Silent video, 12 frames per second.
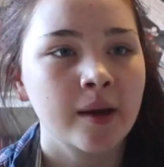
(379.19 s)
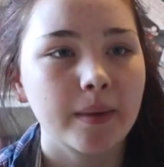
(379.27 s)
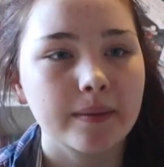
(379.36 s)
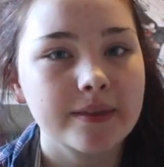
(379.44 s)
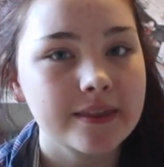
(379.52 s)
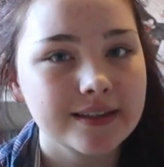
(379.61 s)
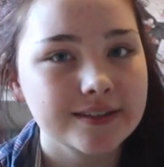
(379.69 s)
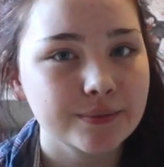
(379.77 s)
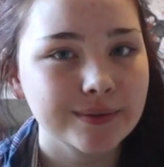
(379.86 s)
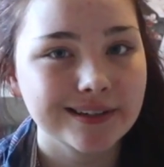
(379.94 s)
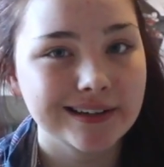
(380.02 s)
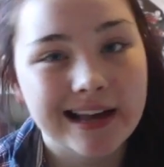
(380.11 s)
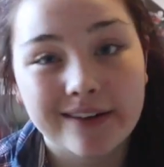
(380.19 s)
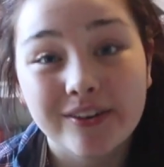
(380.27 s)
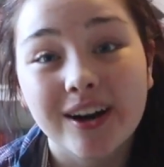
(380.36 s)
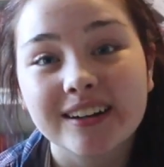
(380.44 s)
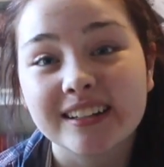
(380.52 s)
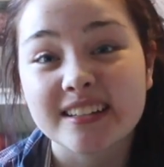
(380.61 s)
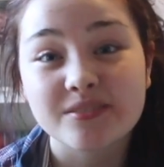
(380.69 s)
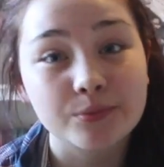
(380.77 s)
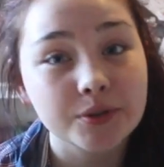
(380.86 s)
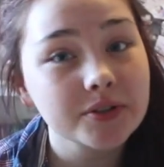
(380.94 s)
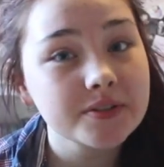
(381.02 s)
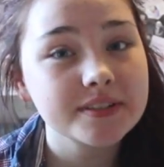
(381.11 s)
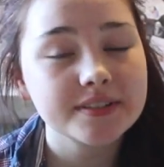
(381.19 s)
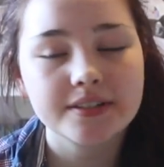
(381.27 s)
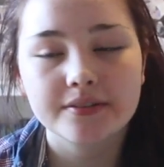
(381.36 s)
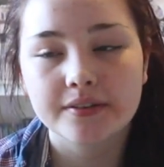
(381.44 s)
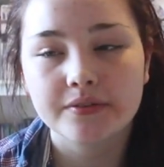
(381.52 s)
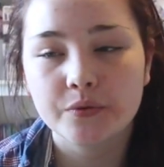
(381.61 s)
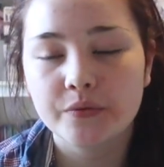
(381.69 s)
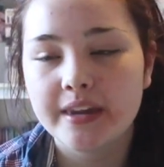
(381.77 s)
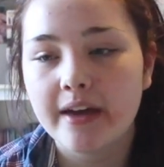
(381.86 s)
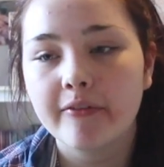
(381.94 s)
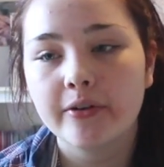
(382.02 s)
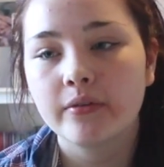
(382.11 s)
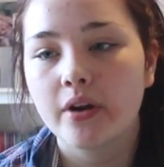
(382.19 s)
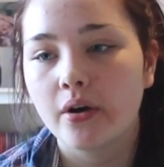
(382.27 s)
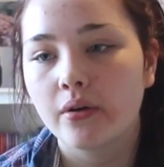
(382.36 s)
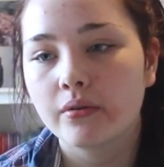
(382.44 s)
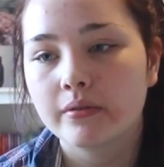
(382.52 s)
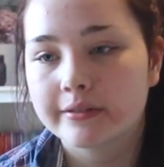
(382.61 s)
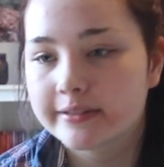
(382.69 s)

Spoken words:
maybe things wouldn't have gotten as worse. You know, you never know.